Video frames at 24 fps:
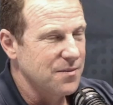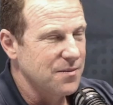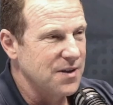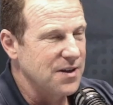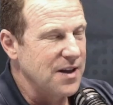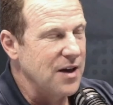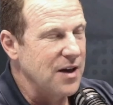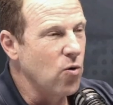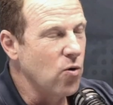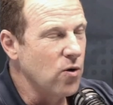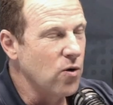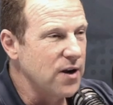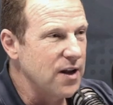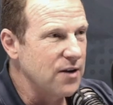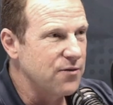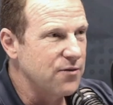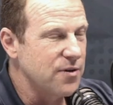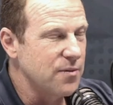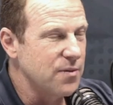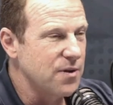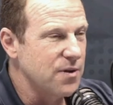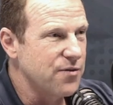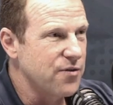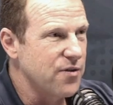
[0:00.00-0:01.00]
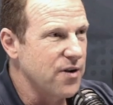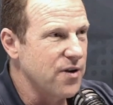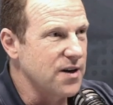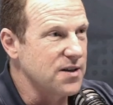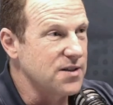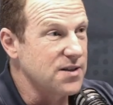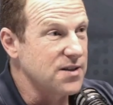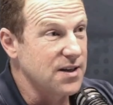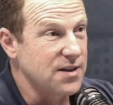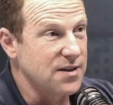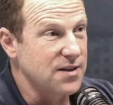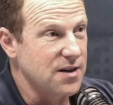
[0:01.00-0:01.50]
But they all led from the front,
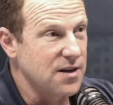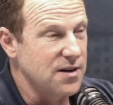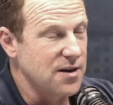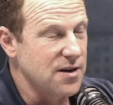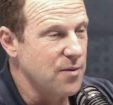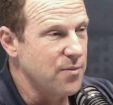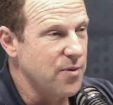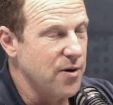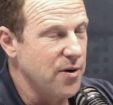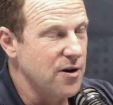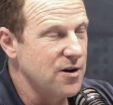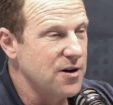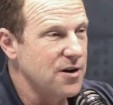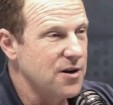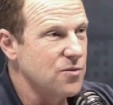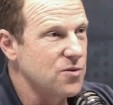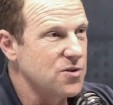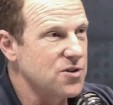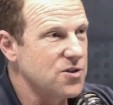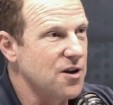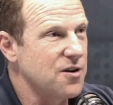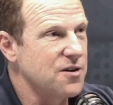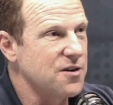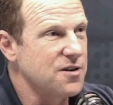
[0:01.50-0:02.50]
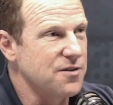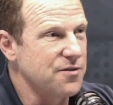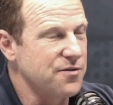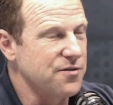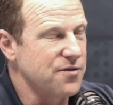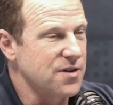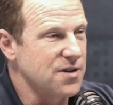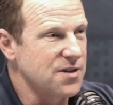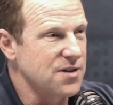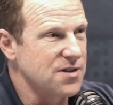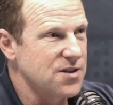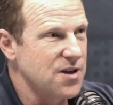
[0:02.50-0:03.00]
and, and Napoleon was no
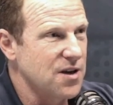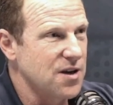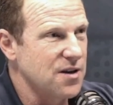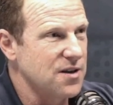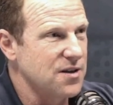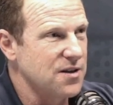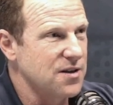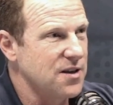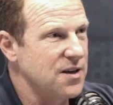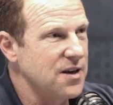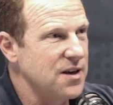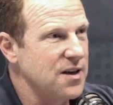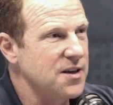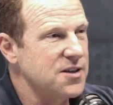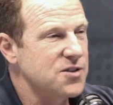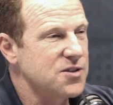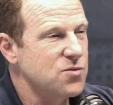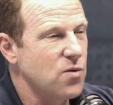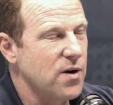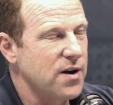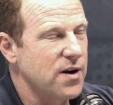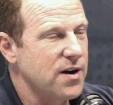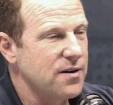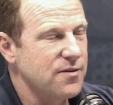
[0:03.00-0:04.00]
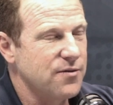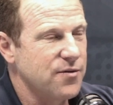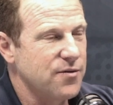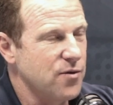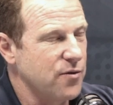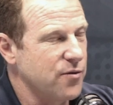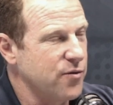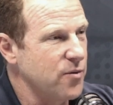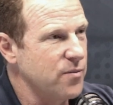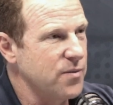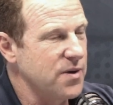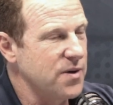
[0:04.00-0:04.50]
different. So he is one, for,
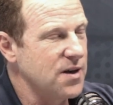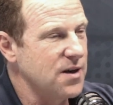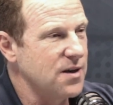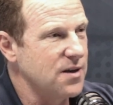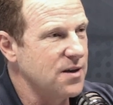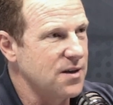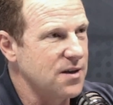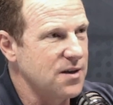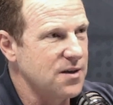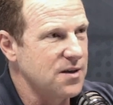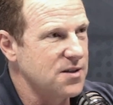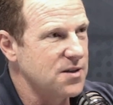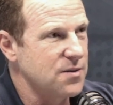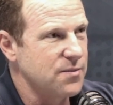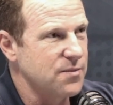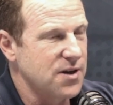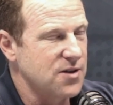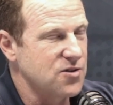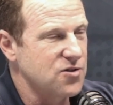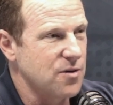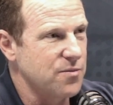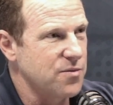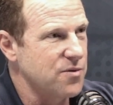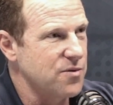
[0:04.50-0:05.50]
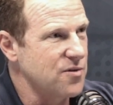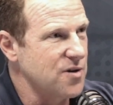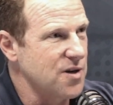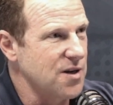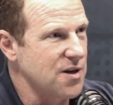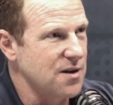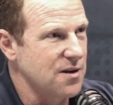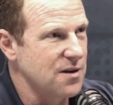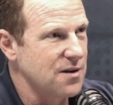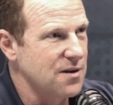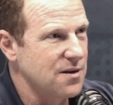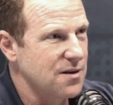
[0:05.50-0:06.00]
for me, he's in my top three.